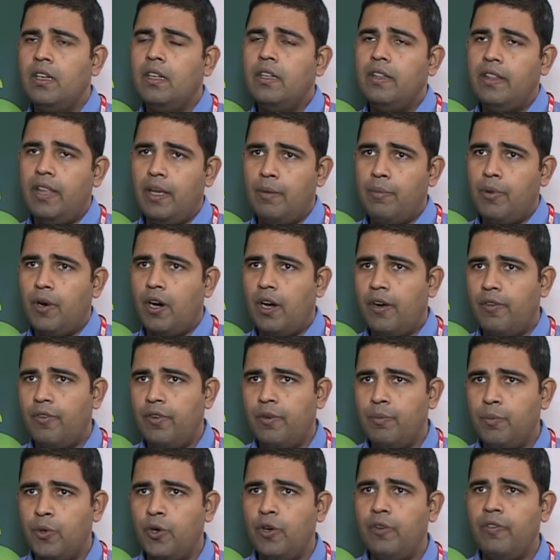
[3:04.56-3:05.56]
thereby
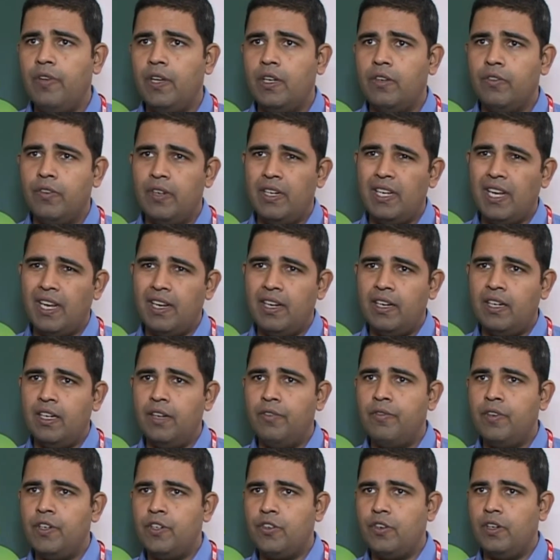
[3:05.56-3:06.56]
removing redundant
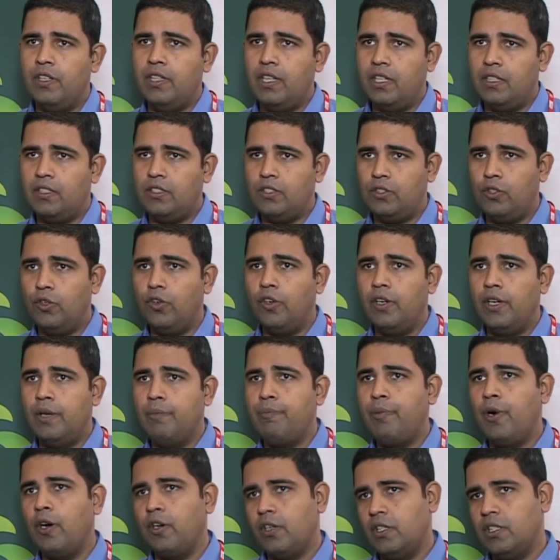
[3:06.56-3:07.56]
inventory that's stored in
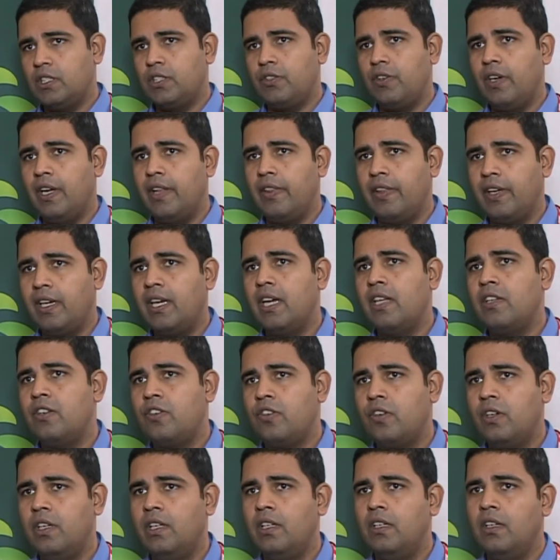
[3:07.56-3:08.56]
pockets around the
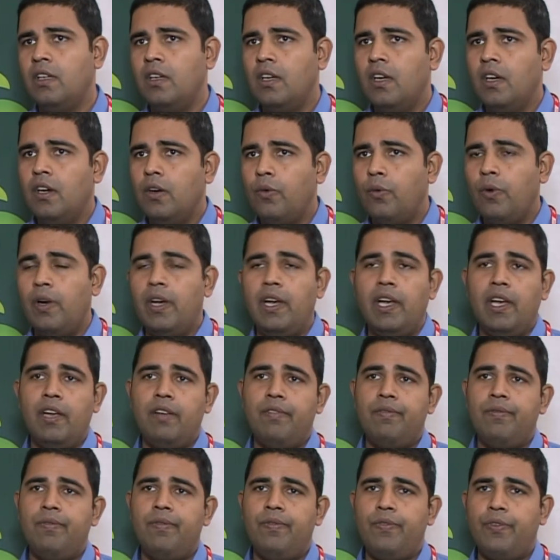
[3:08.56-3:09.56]
country where,
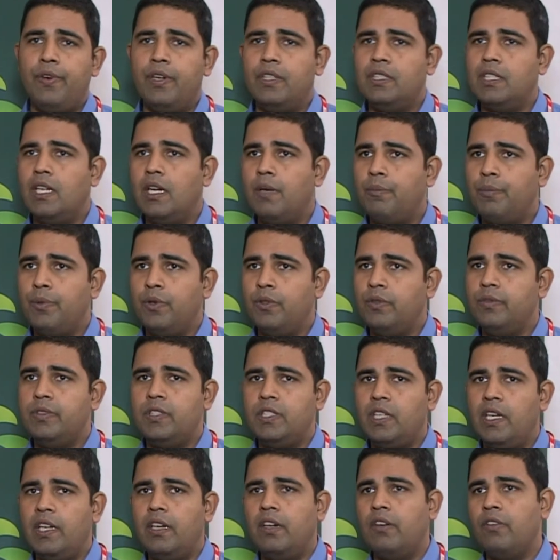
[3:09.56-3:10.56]
for example,
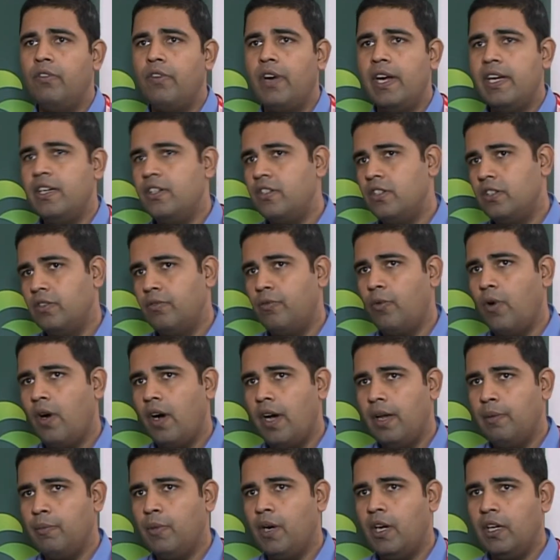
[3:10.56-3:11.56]
certain ranges of
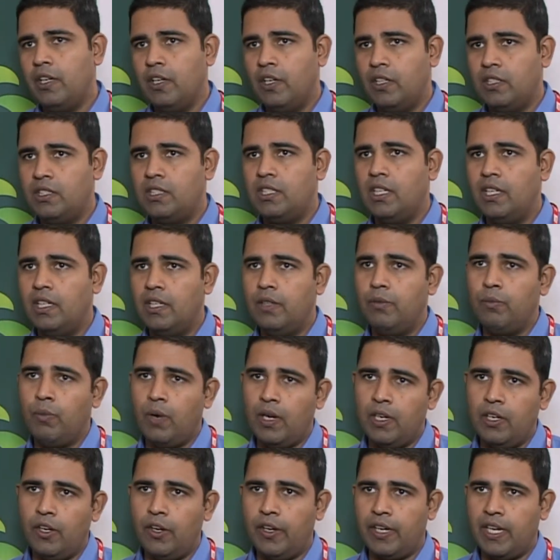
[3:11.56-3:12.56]
wine might not sell in
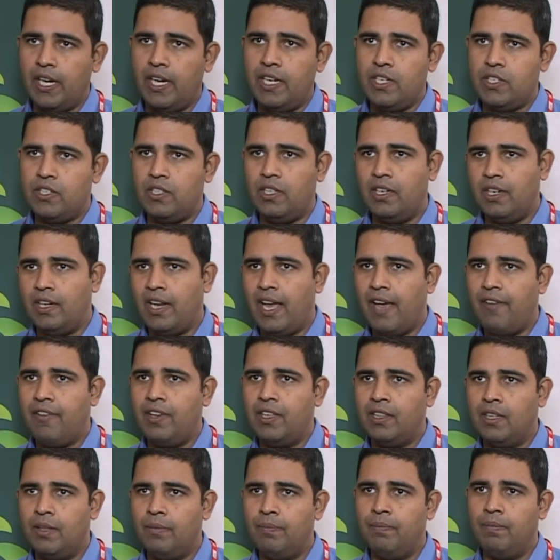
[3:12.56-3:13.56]
one location, and
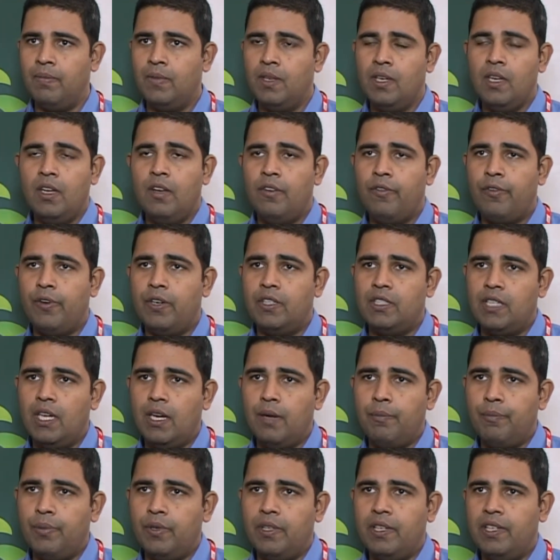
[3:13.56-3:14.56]
having them, for
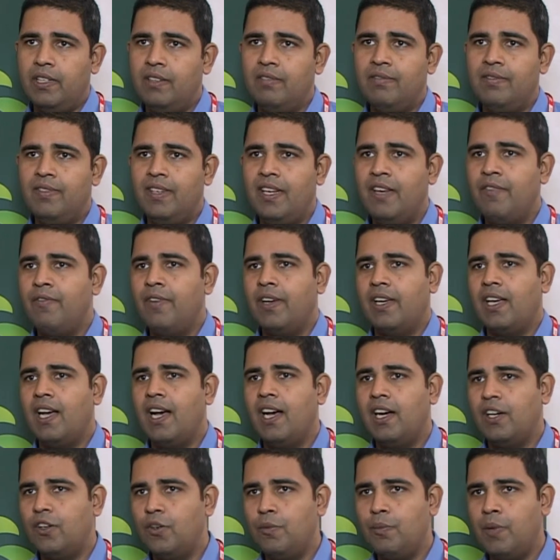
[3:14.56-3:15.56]
example, in
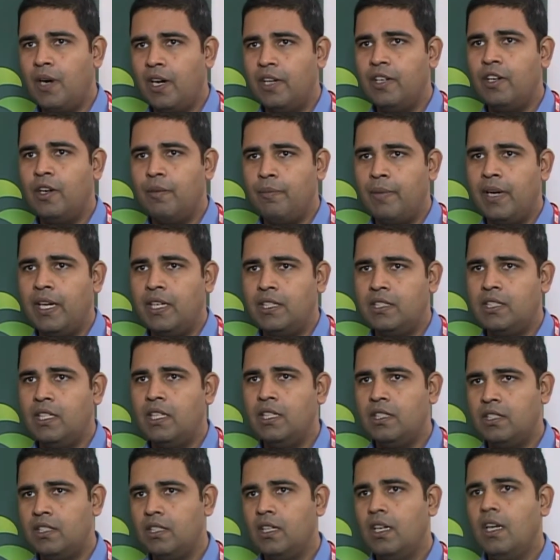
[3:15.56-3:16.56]
Invercargill might not make
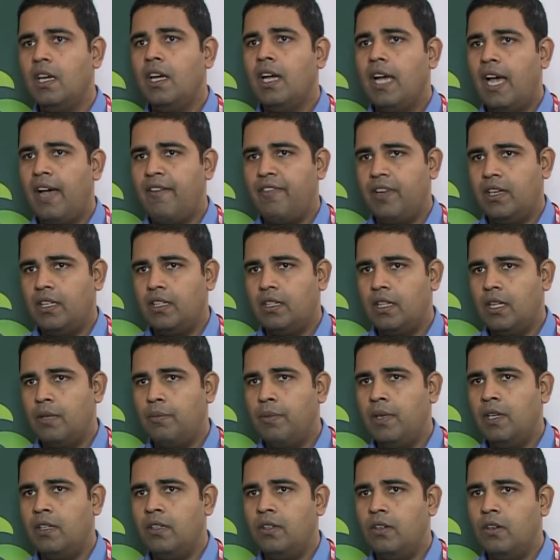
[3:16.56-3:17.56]
sense. Having them
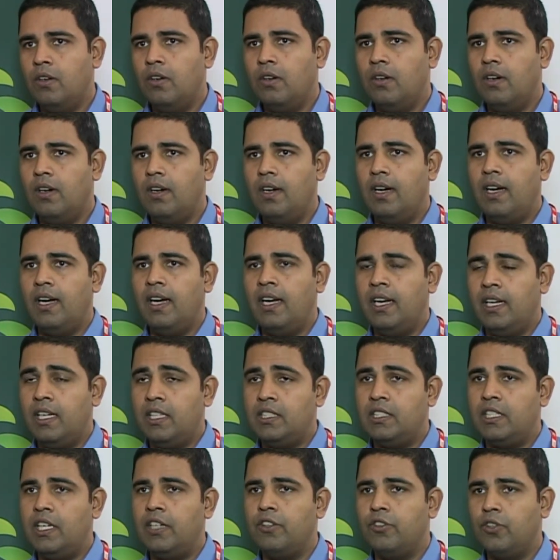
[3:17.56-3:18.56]
in a
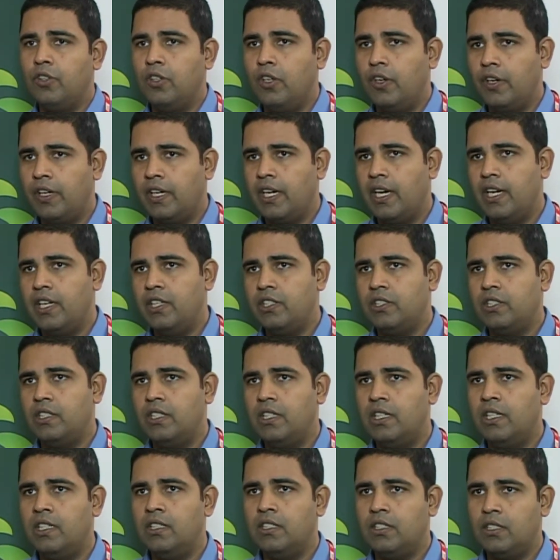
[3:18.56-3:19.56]
central location
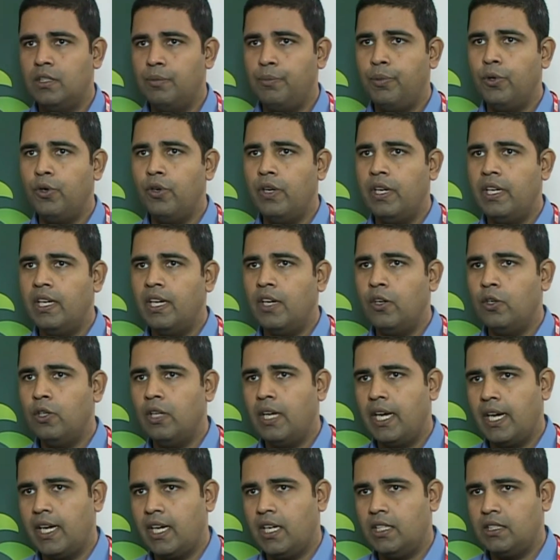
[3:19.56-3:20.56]
and supporting all
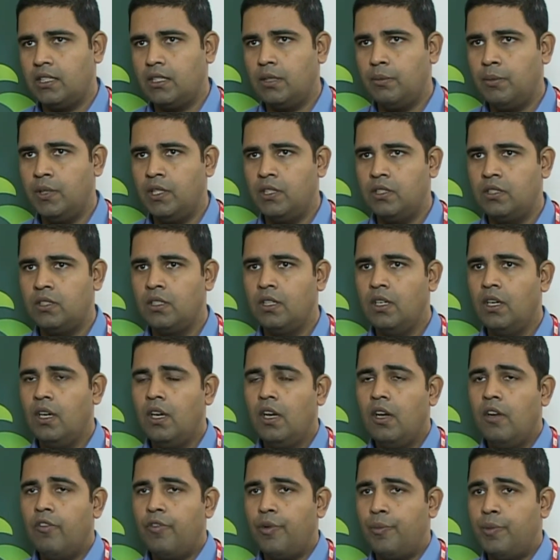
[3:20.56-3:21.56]
our customers
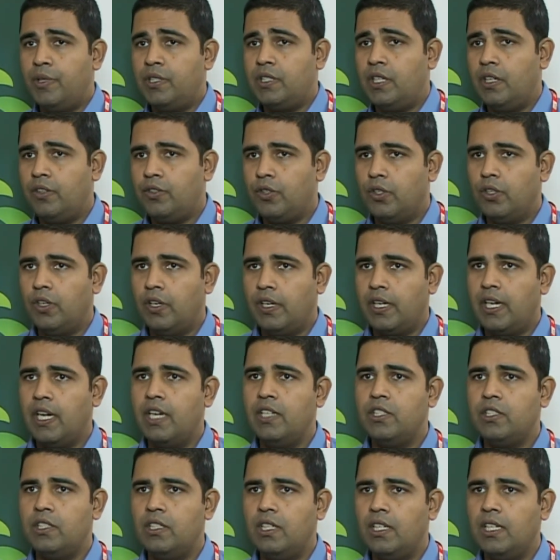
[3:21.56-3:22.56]
from a central
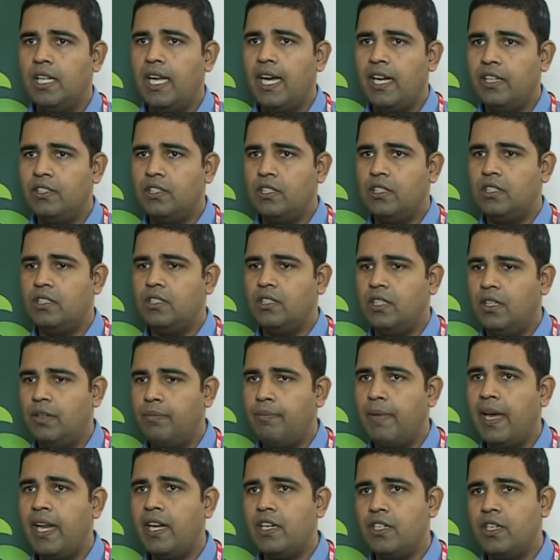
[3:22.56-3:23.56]
location allows us to
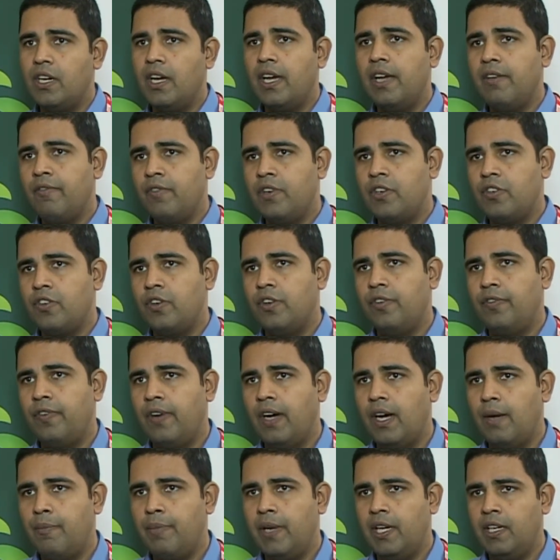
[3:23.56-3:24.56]
manage our inventory
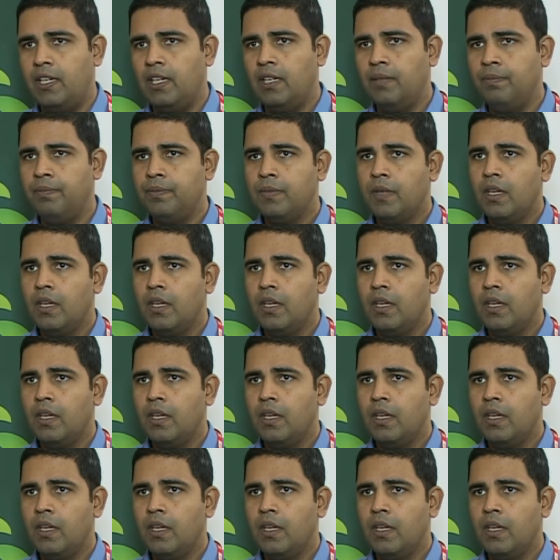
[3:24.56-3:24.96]
far better.